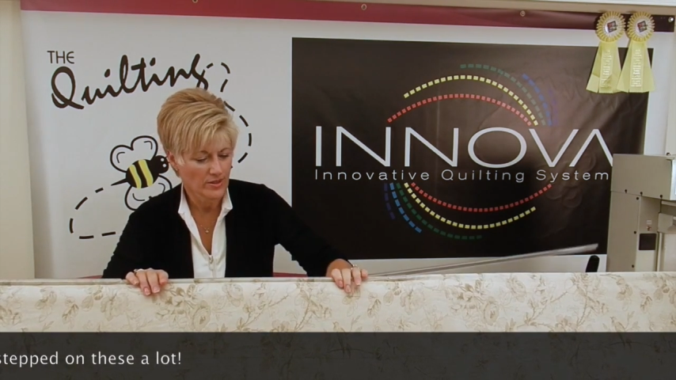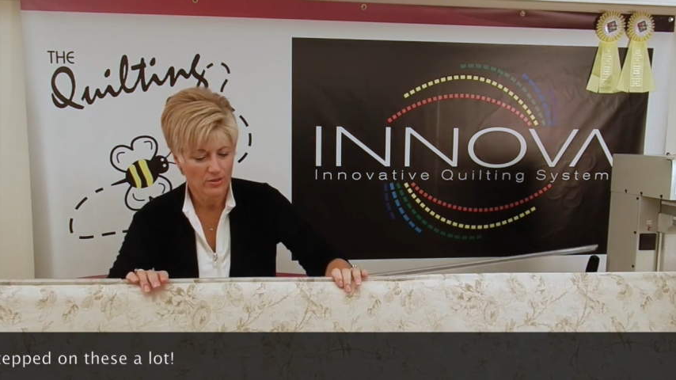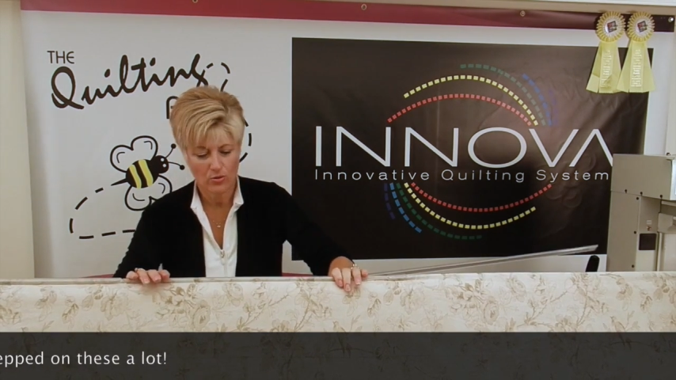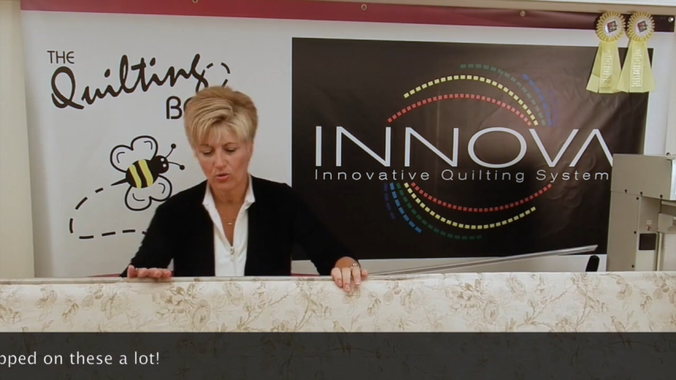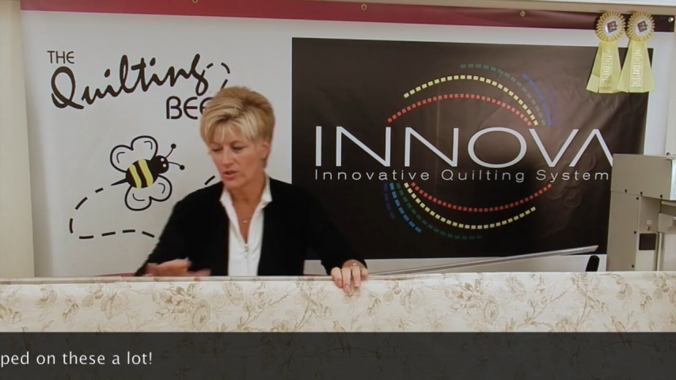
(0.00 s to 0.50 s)

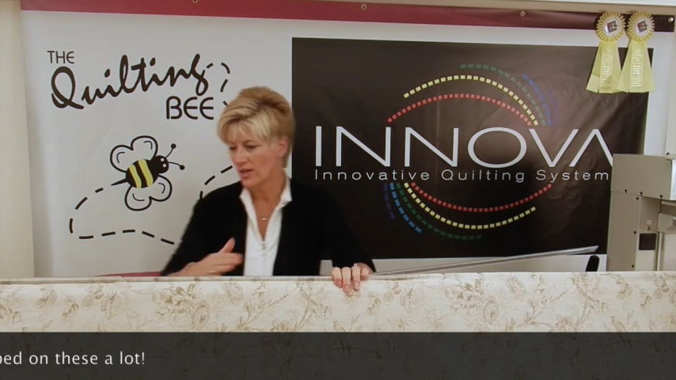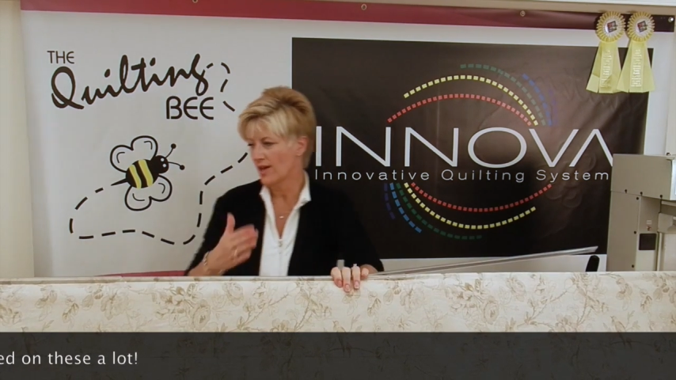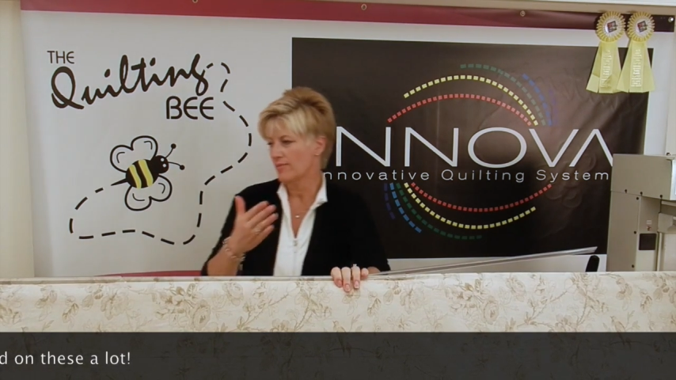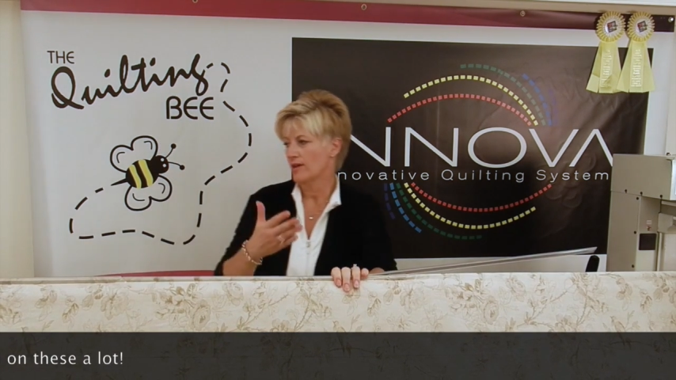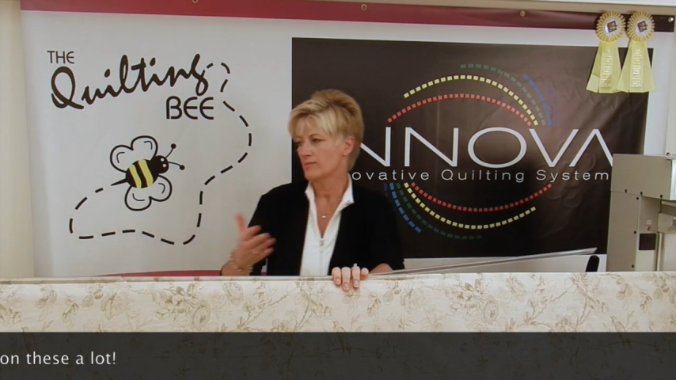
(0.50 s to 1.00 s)
and the whole
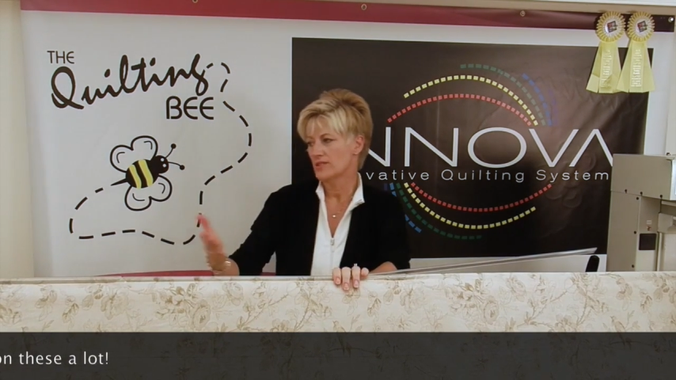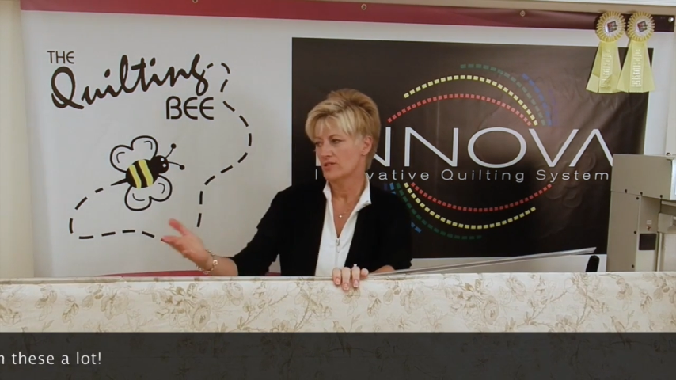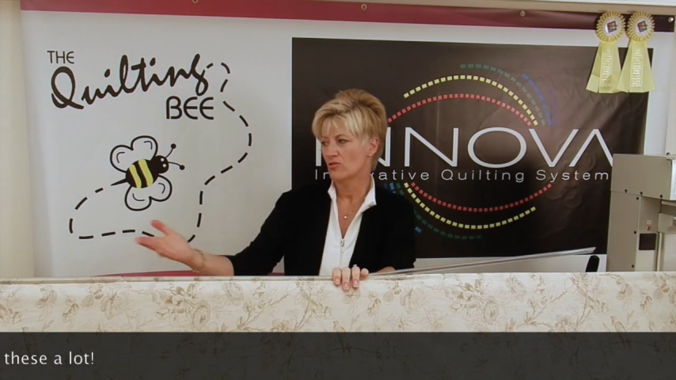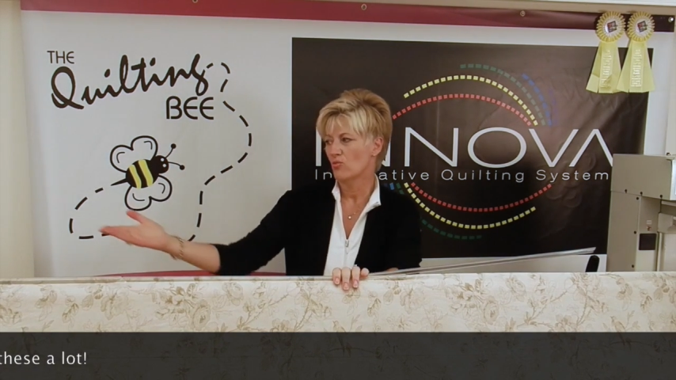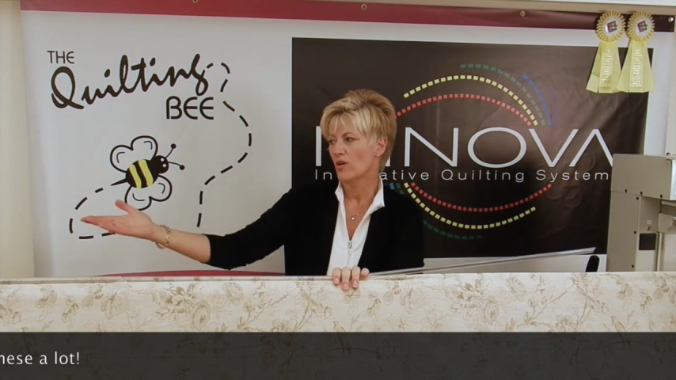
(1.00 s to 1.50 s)
time I'm
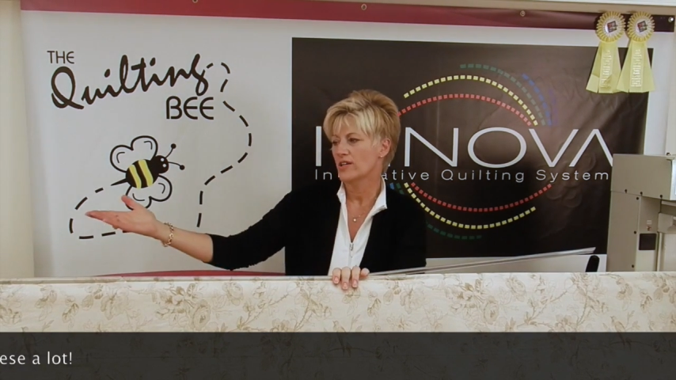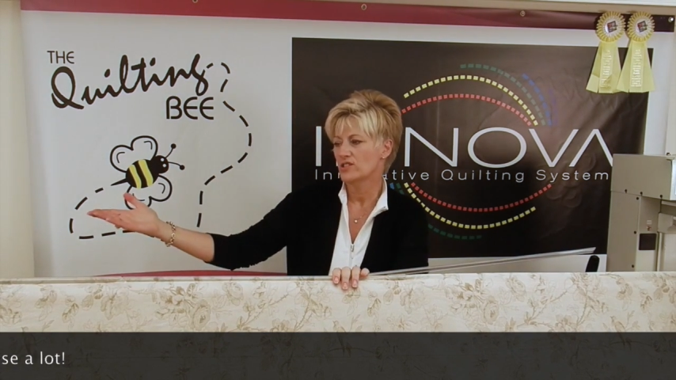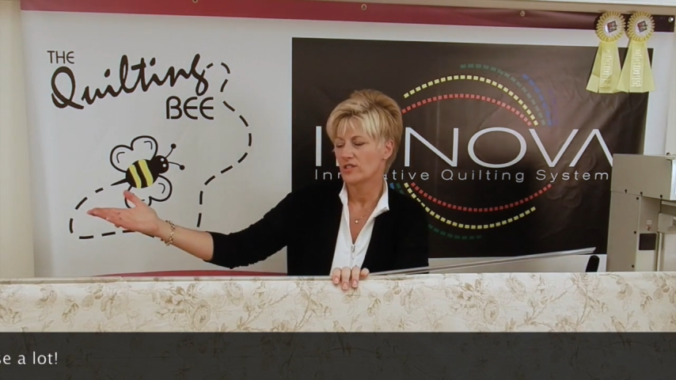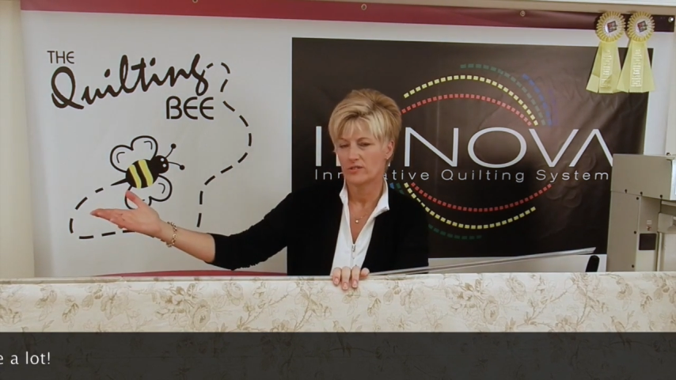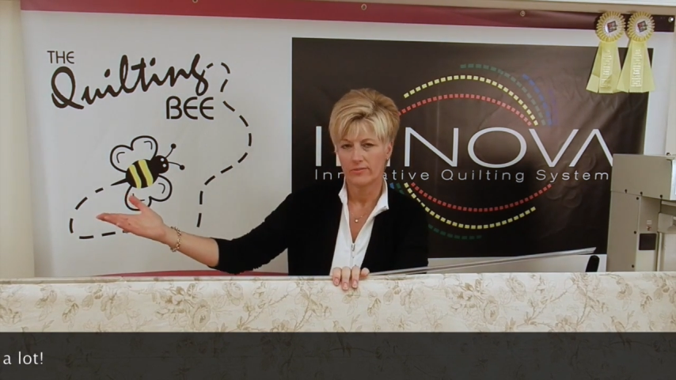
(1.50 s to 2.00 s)
still
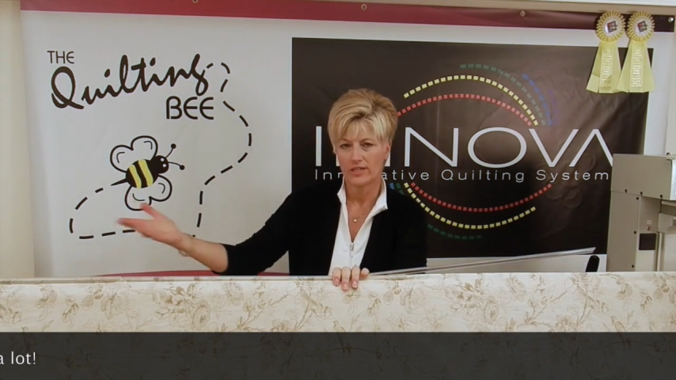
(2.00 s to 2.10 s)
watching to